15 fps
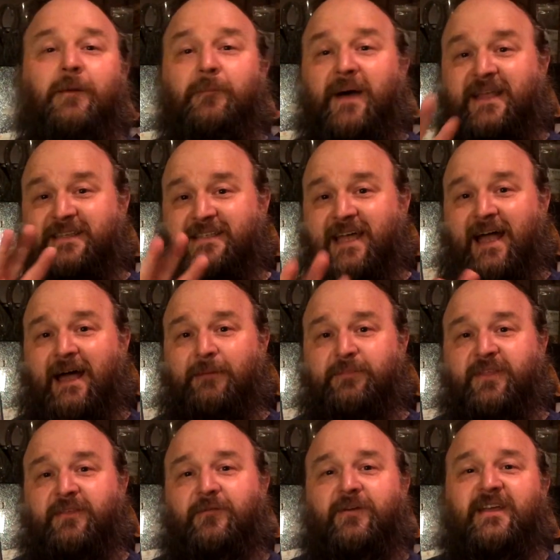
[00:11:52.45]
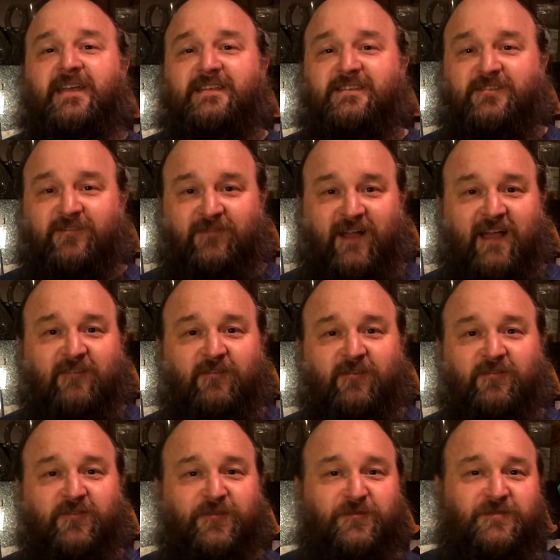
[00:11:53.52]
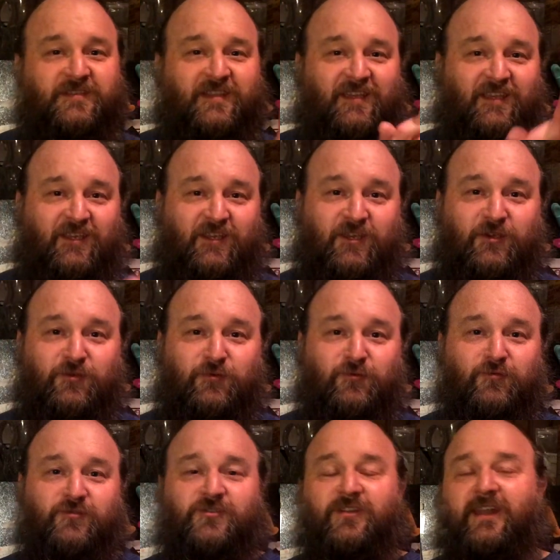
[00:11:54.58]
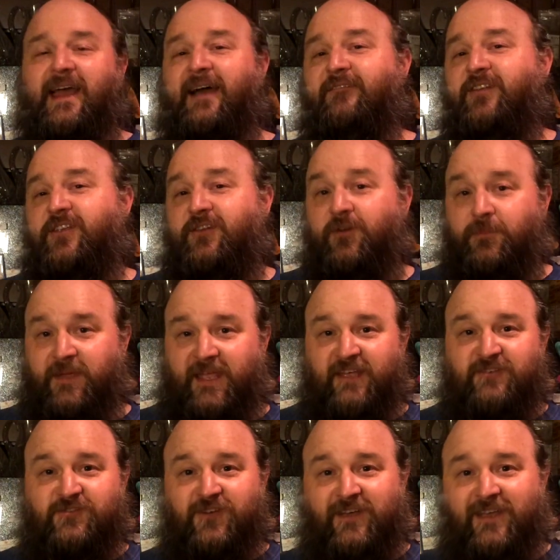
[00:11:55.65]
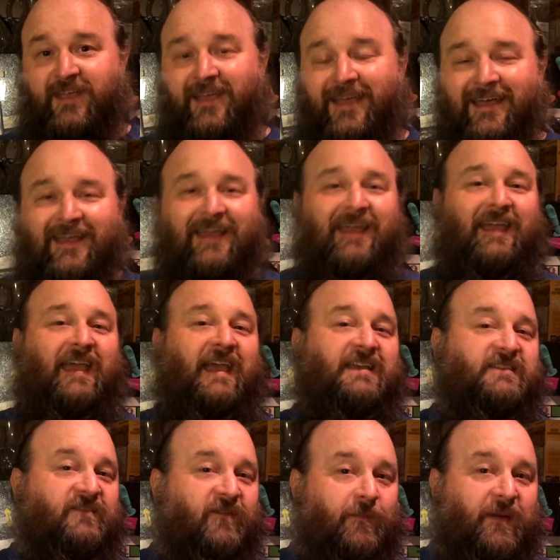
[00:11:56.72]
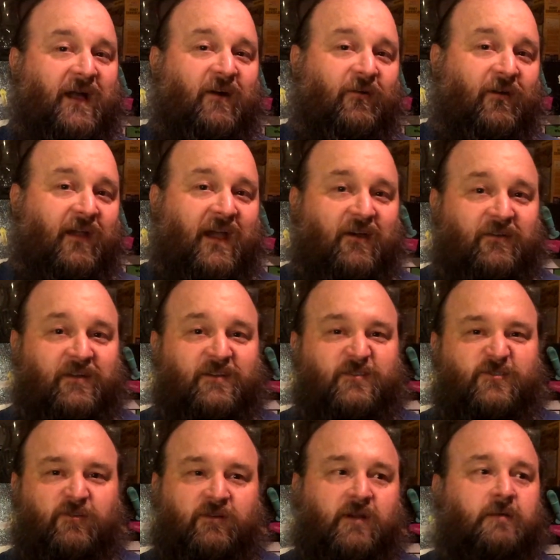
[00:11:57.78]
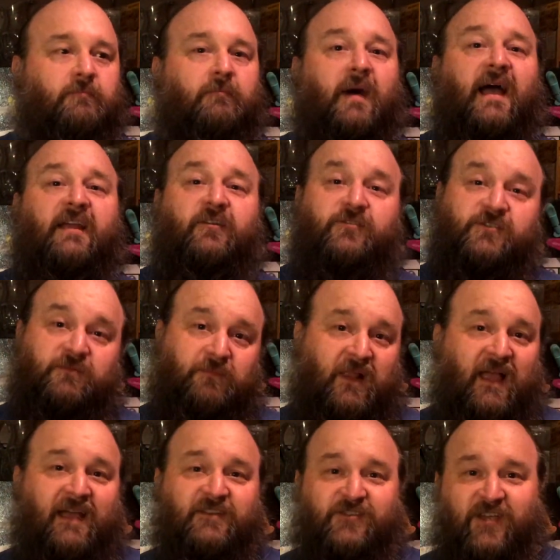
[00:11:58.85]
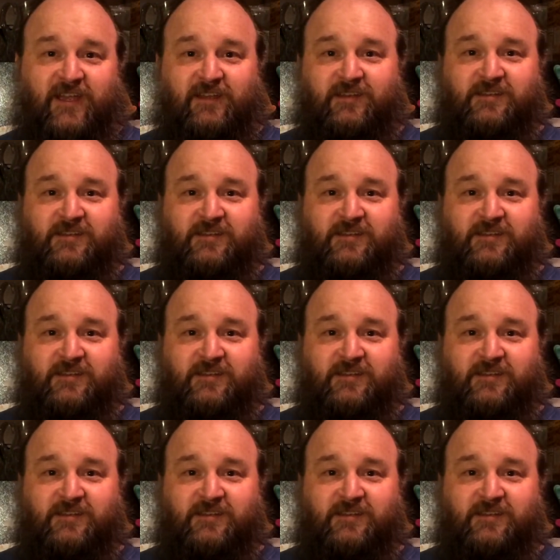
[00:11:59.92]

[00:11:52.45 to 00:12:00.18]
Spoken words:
My top 3 survival foods that you should have in your pantry in case of a power outage or a minor supply chain